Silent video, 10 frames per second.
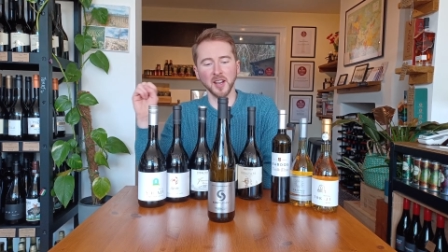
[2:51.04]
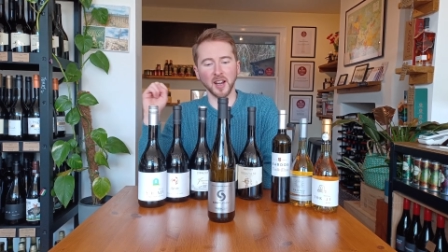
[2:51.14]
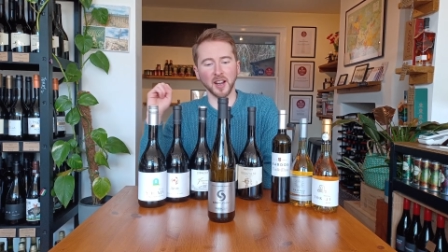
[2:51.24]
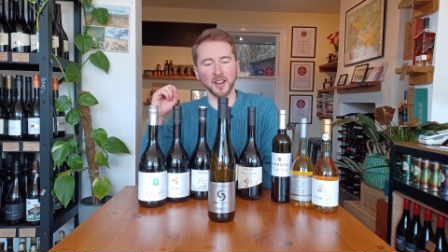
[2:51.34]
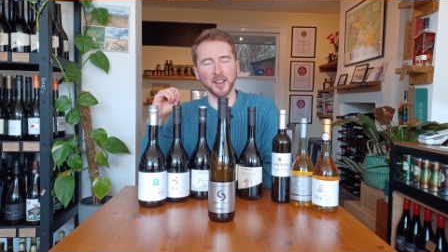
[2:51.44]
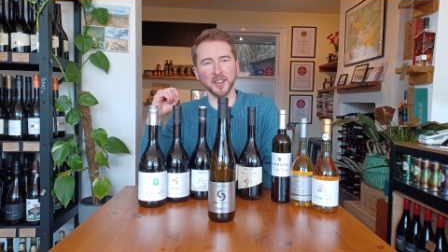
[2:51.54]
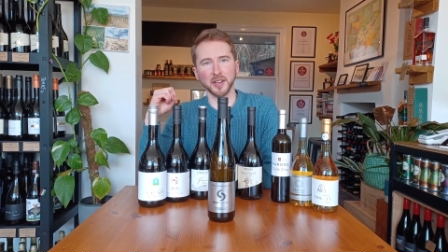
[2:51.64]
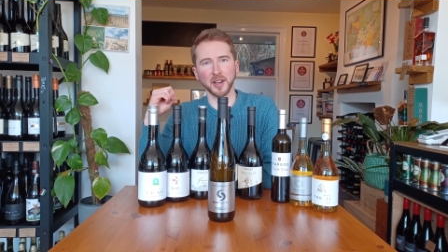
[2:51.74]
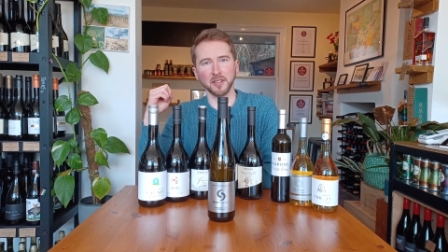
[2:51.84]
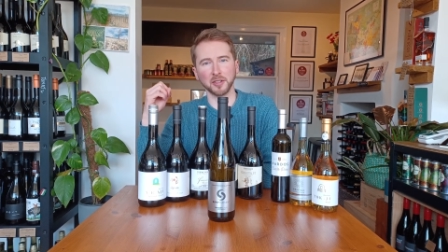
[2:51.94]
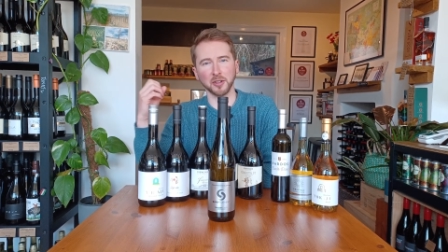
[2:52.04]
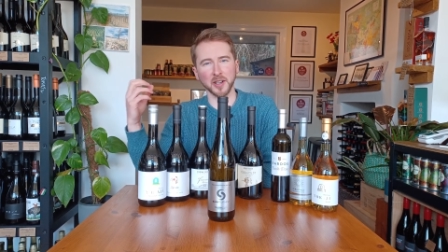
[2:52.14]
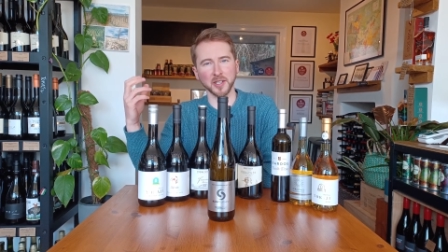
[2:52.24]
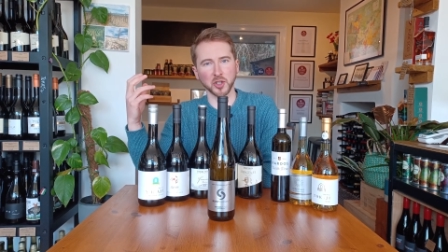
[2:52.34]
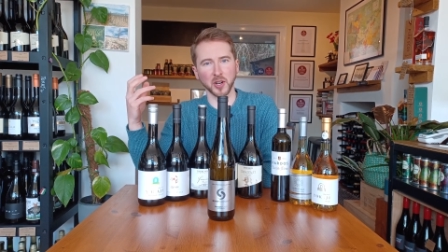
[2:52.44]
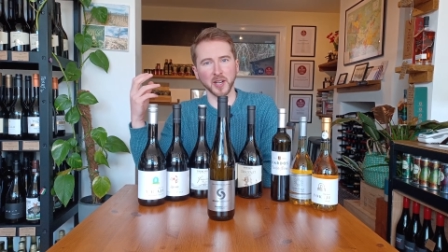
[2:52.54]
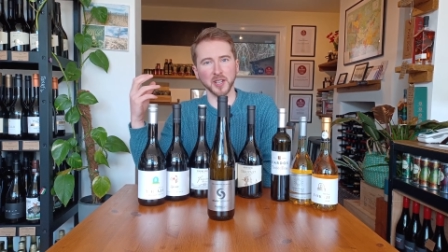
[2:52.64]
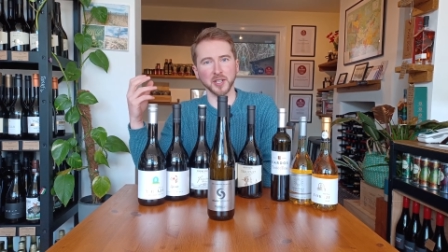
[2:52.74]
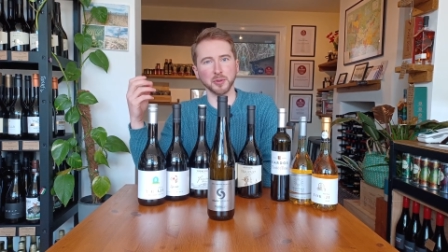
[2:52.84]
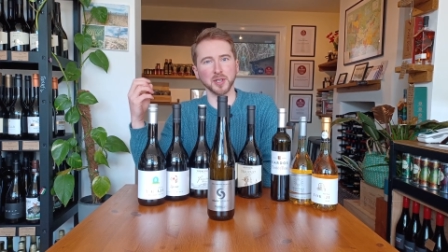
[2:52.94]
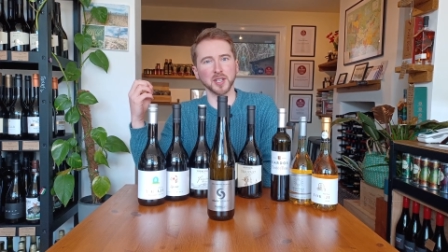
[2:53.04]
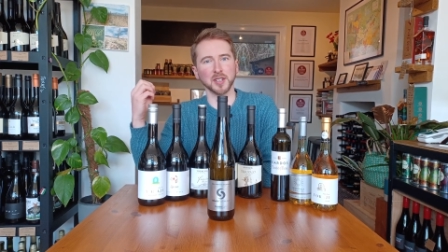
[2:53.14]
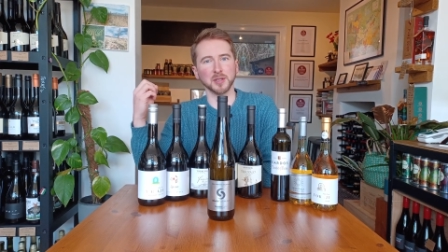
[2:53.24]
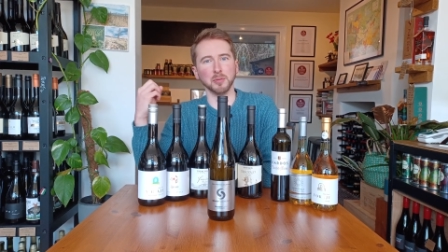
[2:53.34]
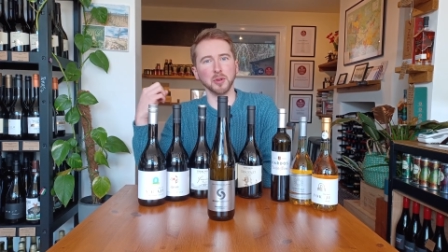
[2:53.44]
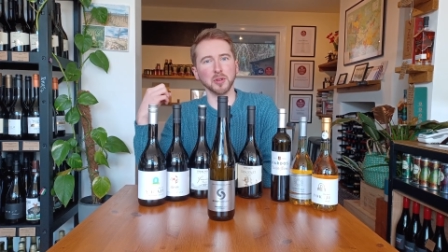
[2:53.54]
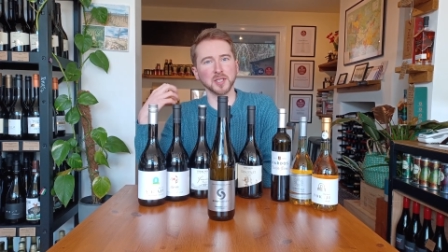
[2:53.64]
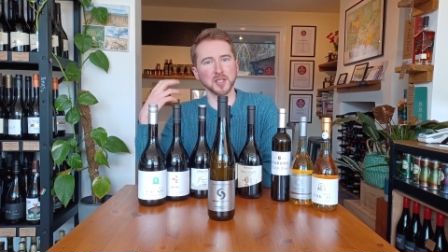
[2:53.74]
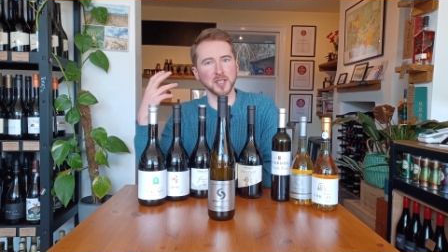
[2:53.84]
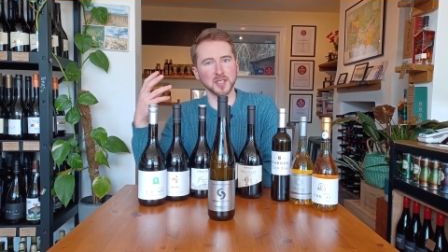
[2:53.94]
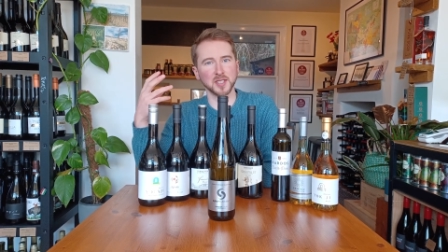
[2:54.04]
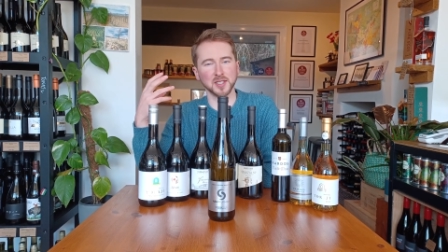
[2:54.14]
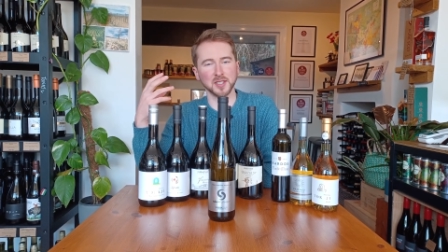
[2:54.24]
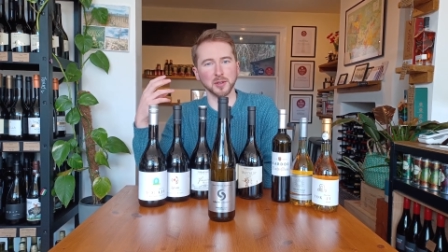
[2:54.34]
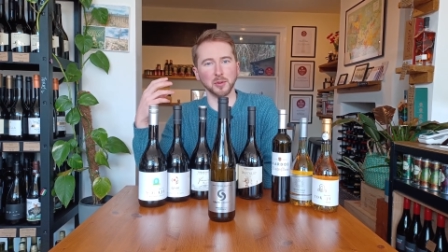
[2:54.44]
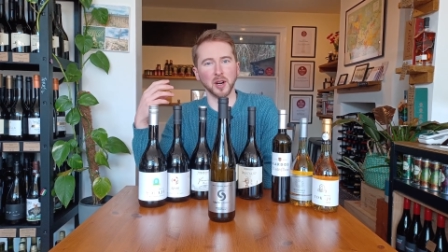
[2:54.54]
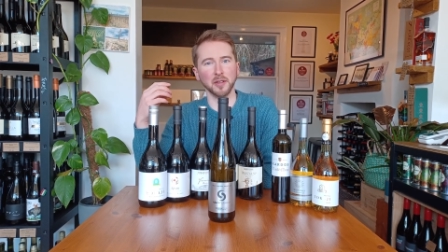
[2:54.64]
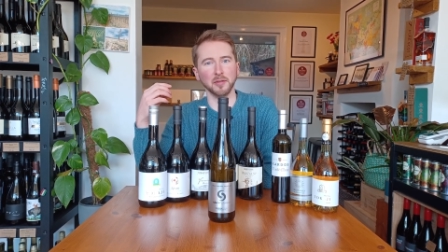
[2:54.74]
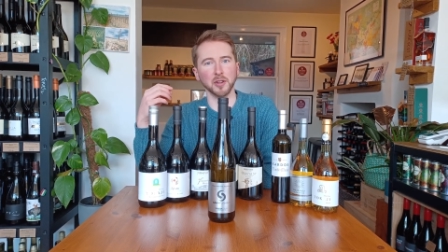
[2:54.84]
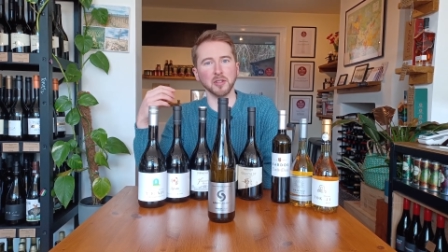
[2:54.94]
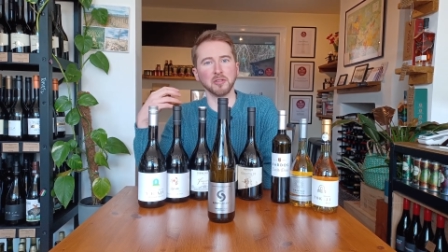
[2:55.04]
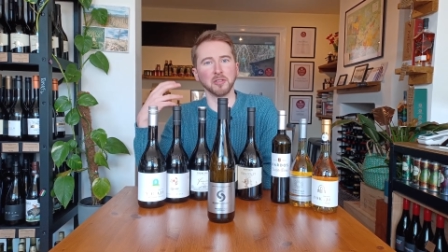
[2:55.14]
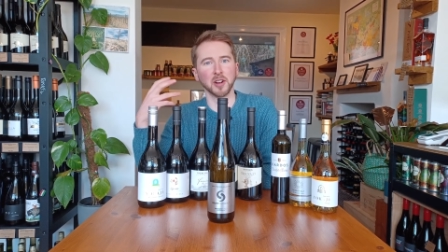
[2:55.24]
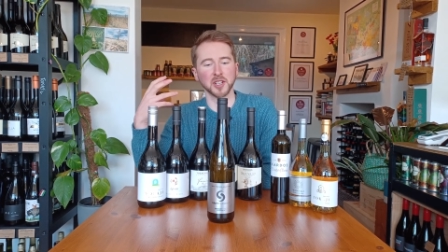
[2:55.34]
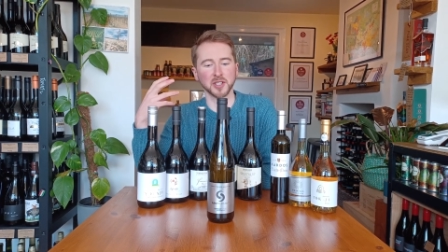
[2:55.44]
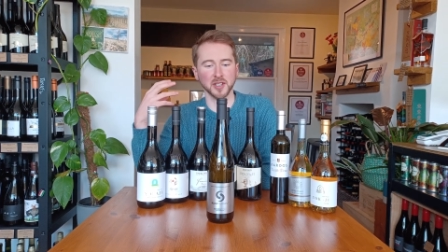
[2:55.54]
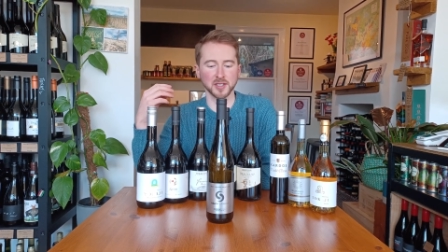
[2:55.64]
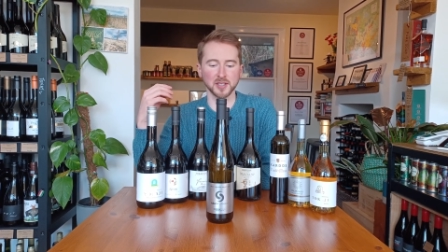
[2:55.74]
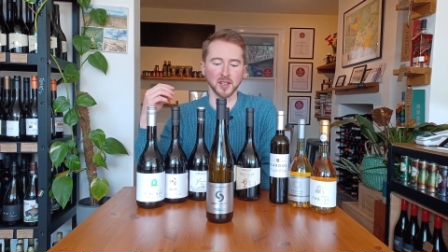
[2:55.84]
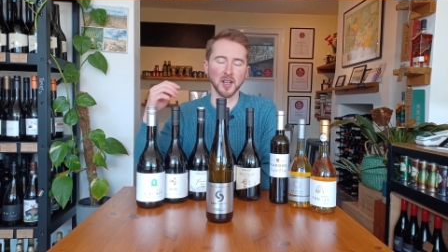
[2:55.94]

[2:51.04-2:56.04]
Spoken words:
And here you have great drainage, which adds more acidity to the wine and real freshness.